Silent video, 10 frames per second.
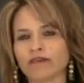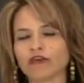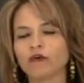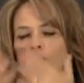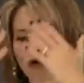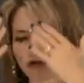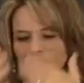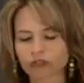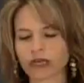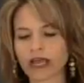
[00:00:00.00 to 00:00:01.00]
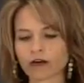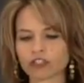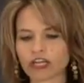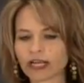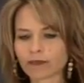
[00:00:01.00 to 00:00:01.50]
if you hold your
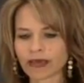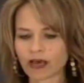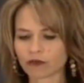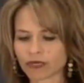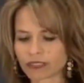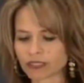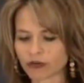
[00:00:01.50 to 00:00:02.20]
energetic boundaries,